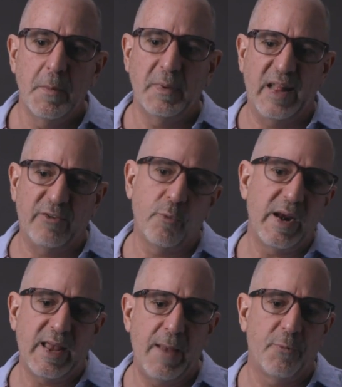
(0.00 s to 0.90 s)
But that's a
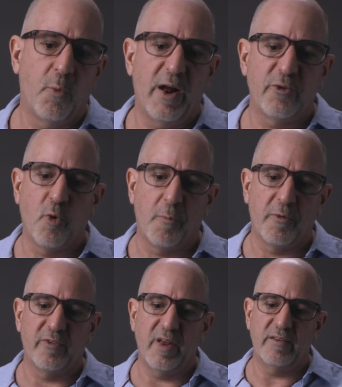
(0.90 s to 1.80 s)
way to keep the watch more
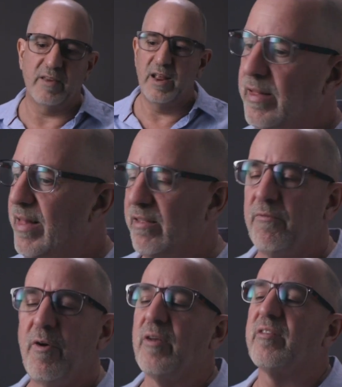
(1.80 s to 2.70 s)
precise. That's a
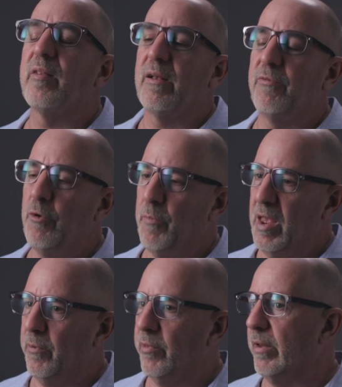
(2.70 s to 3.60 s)
very select few
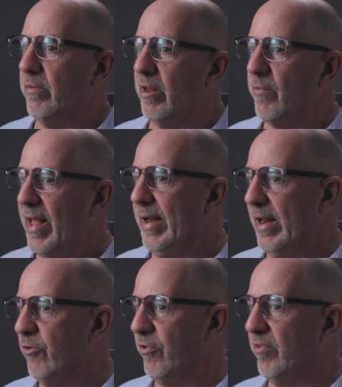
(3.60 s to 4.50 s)
people that, that are that
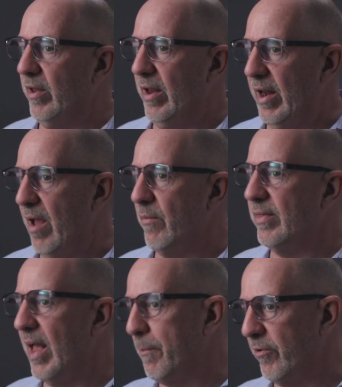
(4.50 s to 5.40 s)
interested in
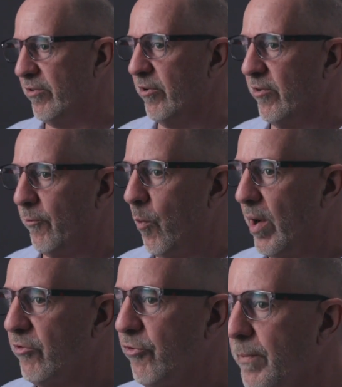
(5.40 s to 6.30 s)
having that precision of a
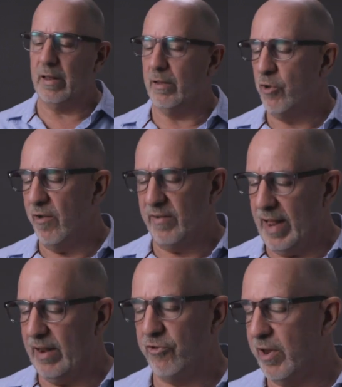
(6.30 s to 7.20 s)
watch. You have an
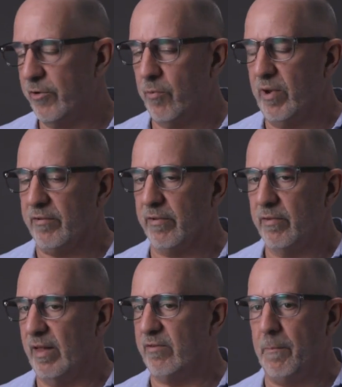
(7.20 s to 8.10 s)
engine on your wrist.
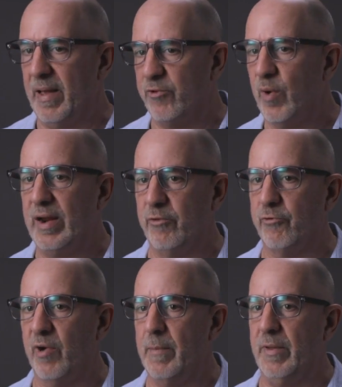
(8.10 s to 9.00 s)
That's the best way to
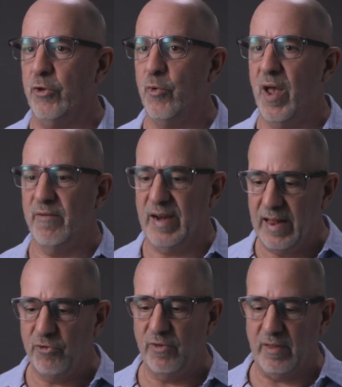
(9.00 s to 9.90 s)
describe it. You have an
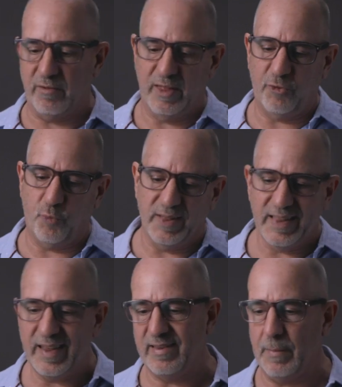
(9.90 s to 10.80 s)
engine that's that's
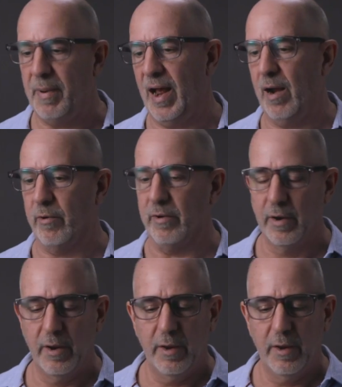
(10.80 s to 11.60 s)
releasing power